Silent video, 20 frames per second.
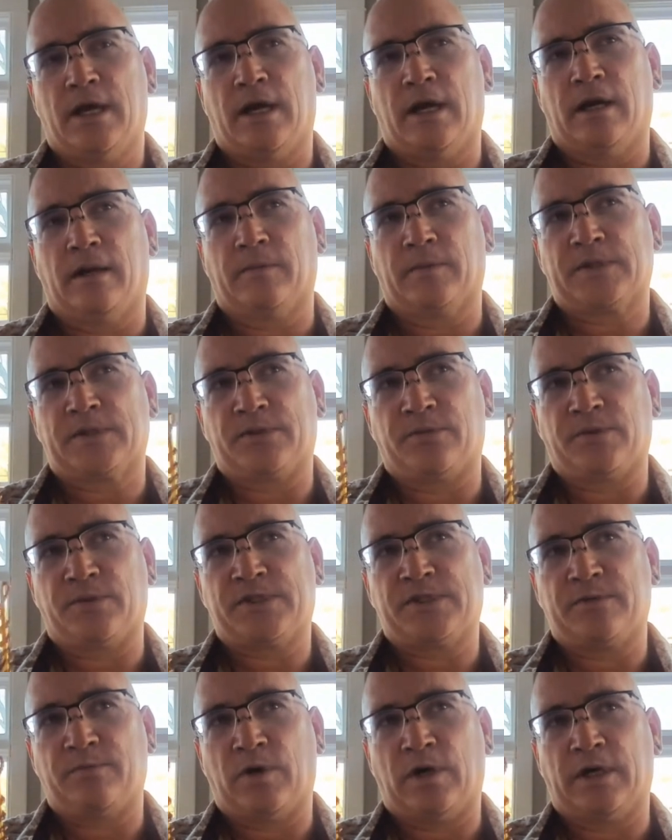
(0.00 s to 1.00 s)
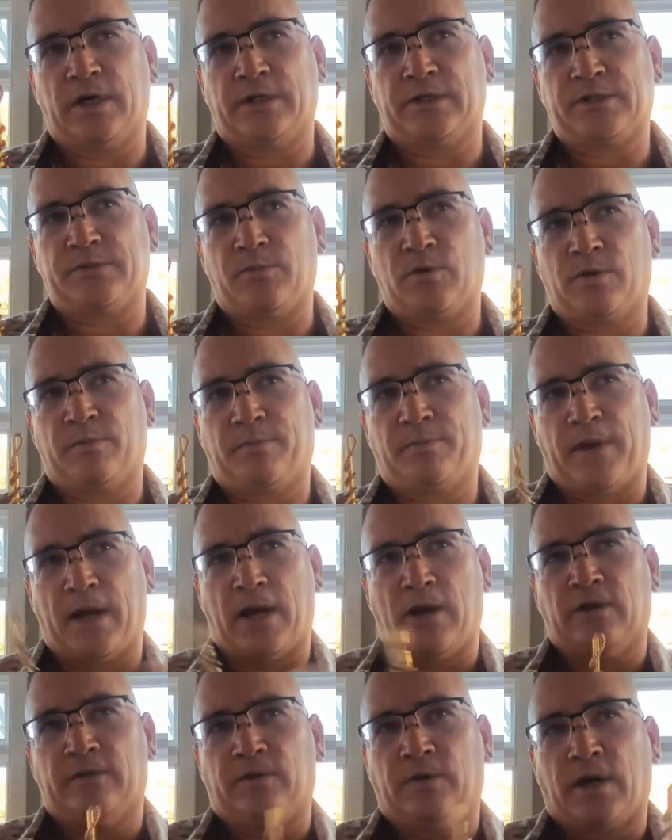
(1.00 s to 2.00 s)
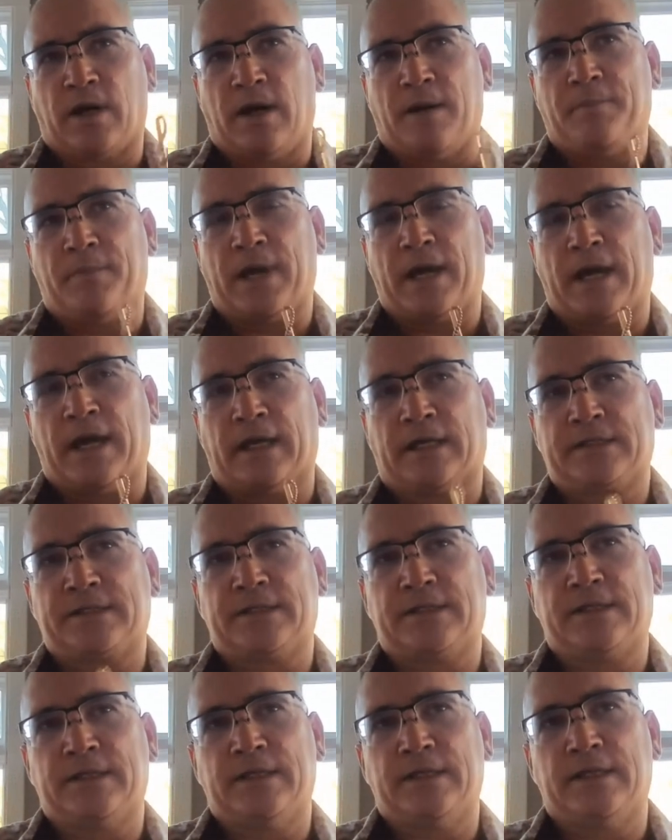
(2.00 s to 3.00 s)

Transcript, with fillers: Um, because the wisdom wand is more powerful, compact.